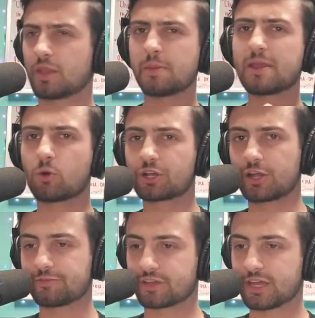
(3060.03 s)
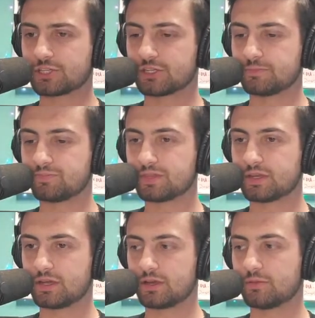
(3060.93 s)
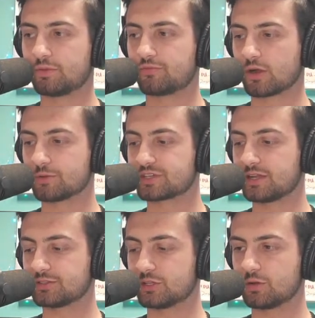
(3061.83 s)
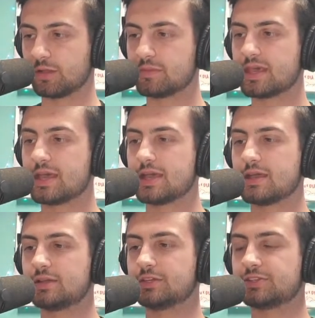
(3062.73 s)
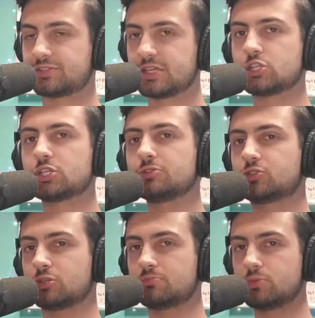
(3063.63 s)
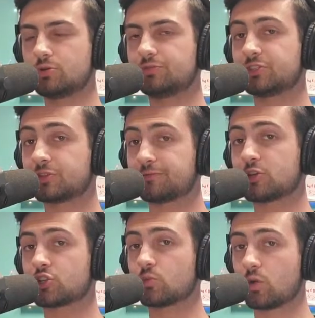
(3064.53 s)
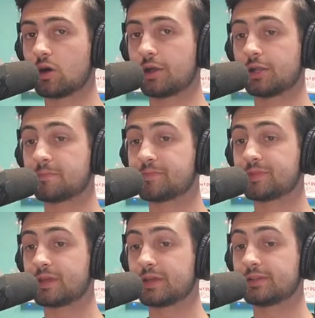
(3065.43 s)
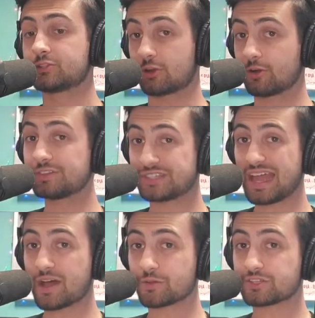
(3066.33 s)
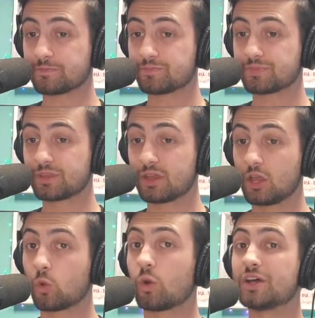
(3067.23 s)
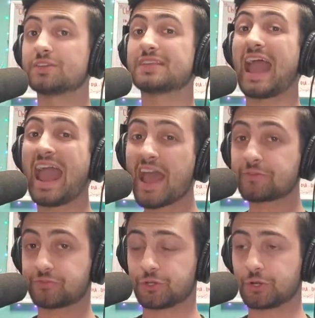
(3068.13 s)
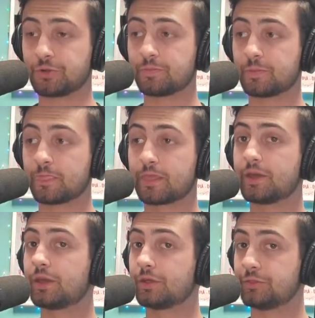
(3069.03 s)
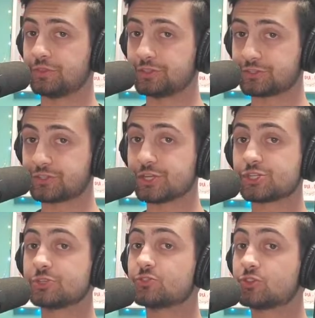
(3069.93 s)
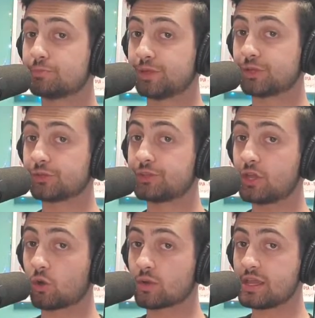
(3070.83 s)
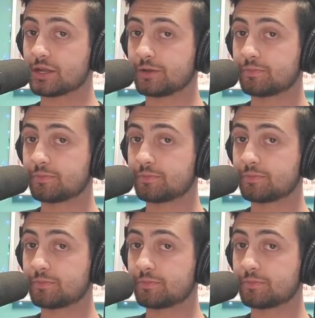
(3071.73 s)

me make one clarification before I was getting to it. The decision to move to Division I, turns out, was after the decision to build the arena.